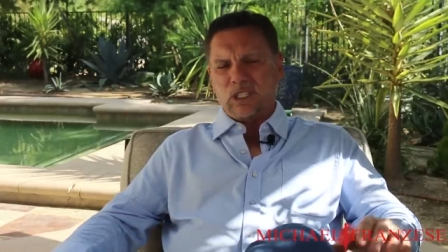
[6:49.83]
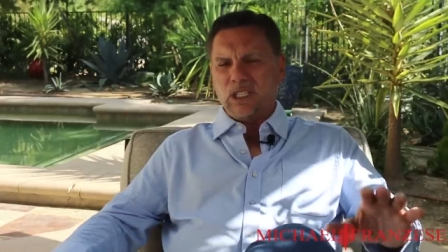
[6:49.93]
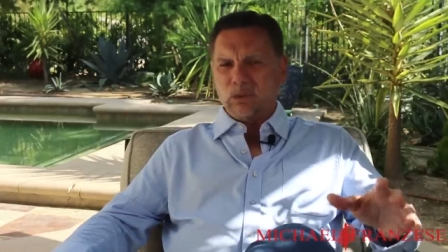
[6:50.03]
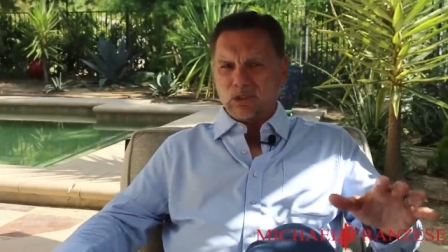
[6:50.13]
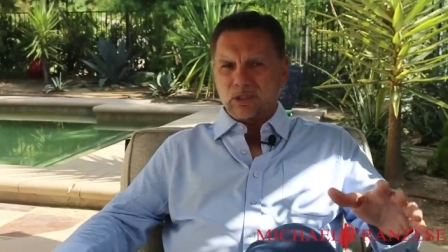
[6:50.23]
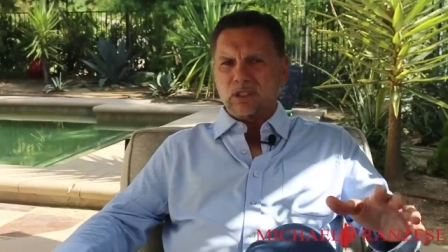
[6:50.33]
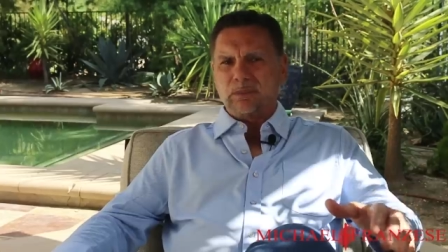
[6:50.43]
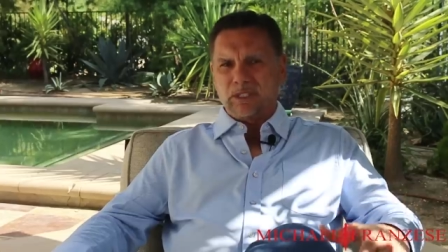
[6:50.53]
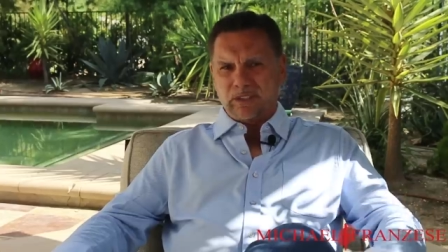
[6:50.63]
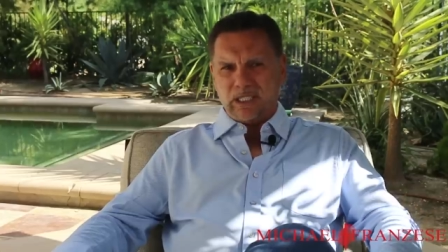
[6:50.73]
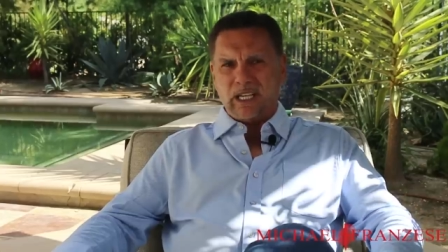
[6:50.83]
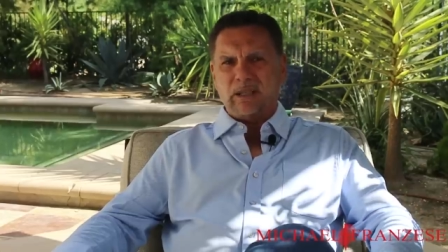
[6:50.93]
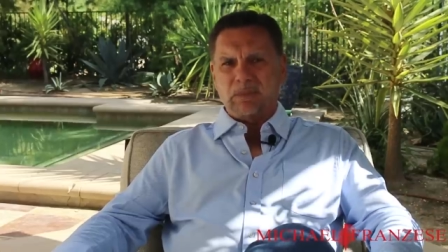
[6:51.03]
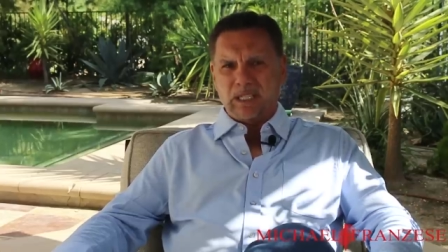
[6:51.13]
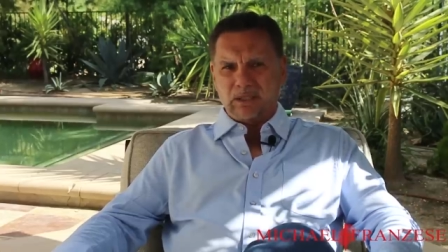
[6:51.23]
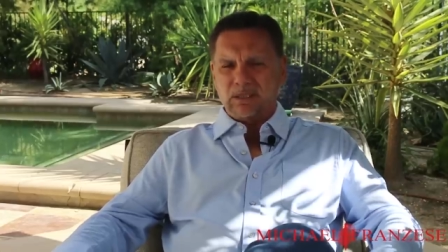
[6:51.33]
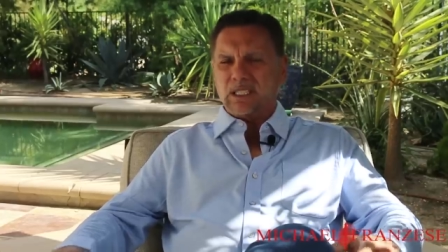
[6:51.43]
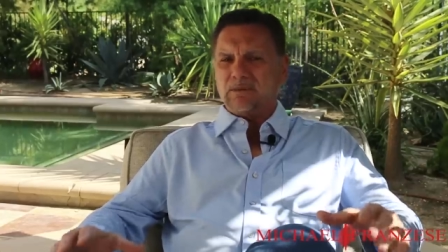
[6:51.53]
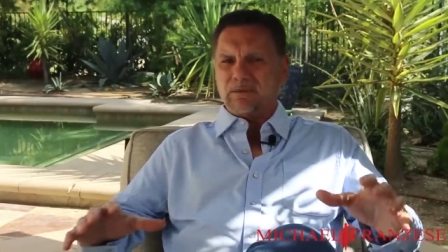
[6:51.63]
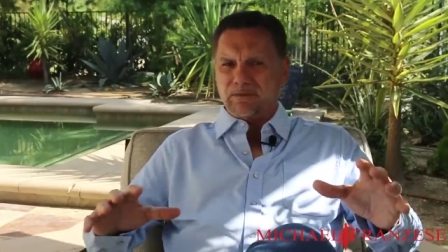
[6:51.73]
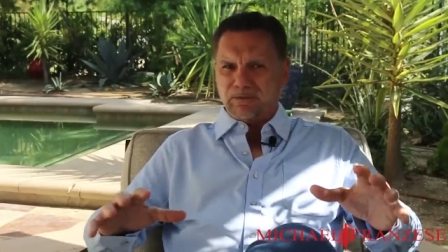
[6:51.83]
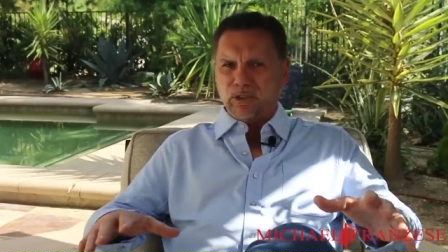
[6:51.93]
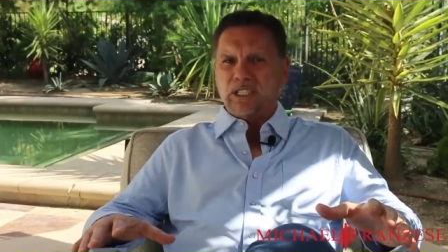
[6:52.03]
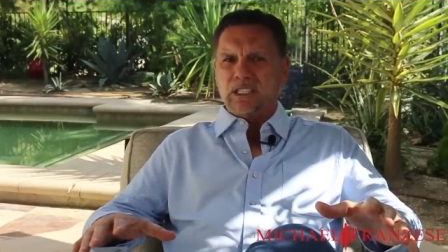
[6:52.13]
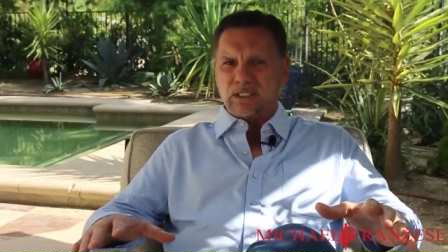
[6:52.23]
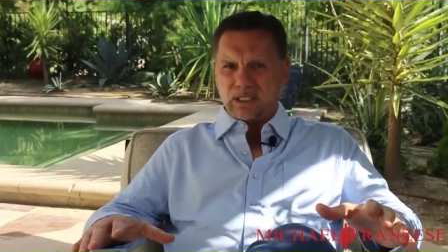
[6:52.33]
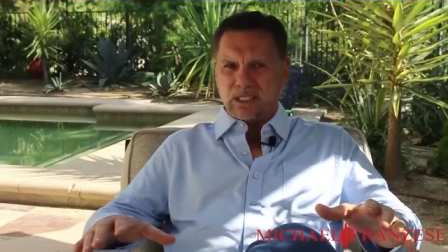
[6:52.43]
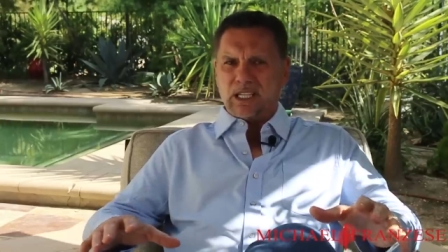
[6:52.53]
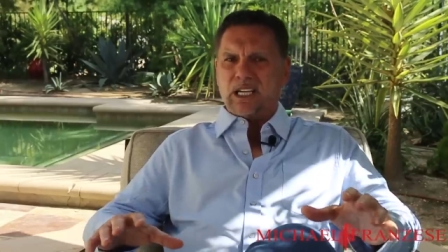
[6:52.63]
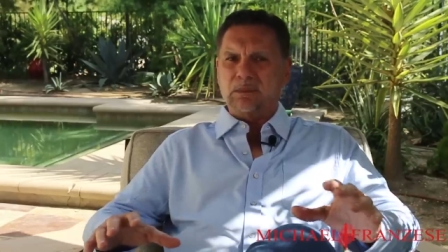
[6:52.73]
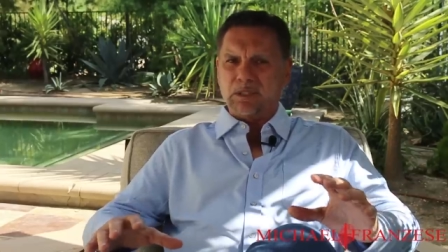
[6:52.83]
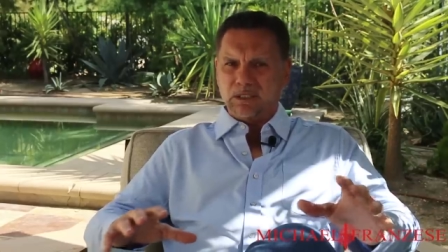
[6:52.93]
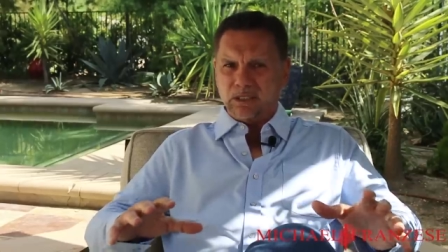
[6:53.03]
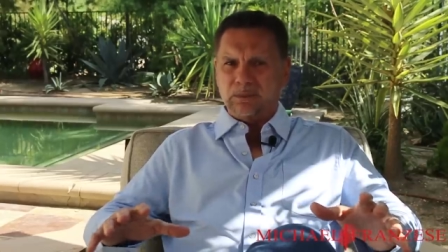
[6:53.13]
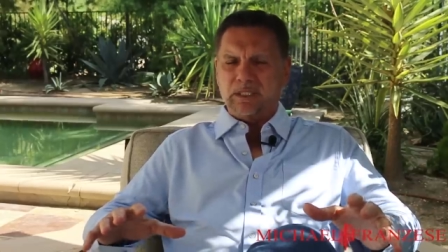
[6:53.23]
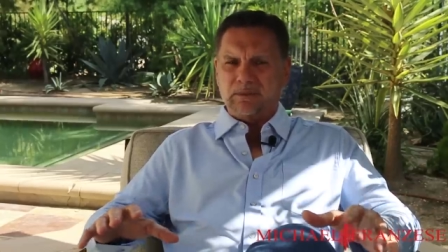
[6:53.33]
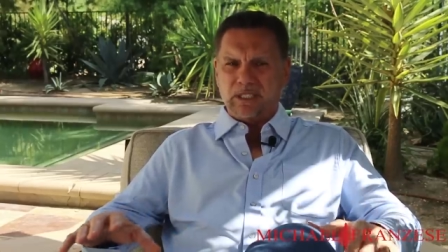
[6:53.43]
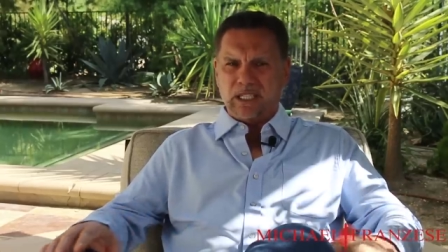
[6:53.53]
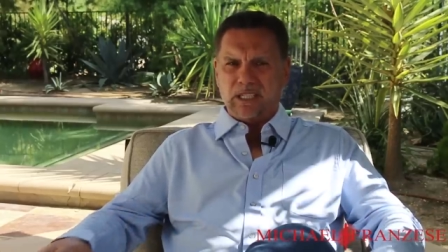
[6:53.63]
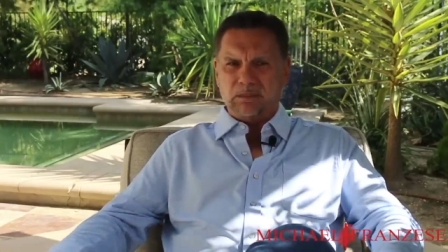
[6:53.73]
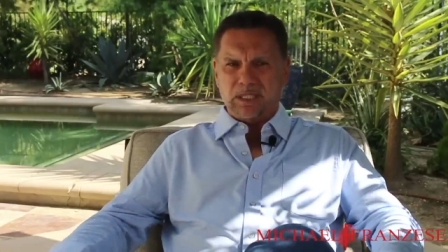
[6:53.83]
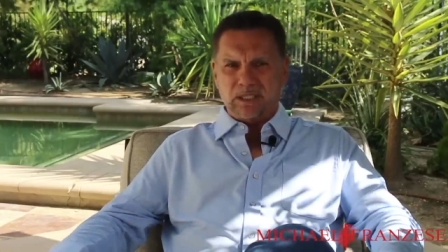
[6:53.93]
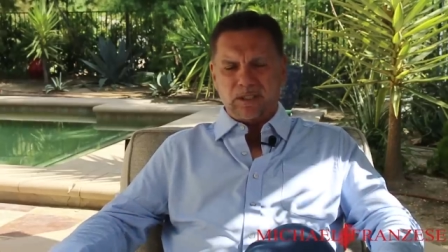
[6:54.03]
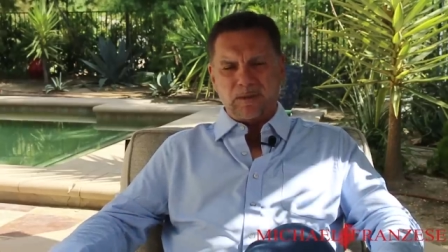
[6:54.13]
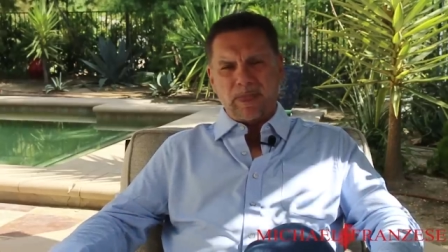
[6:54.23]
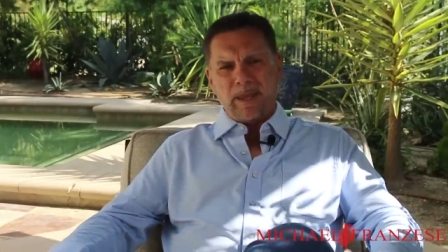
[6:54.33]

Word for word: And he was a little bit of a gangbanger, not fully into the gang, but a little bit of a gangbanger.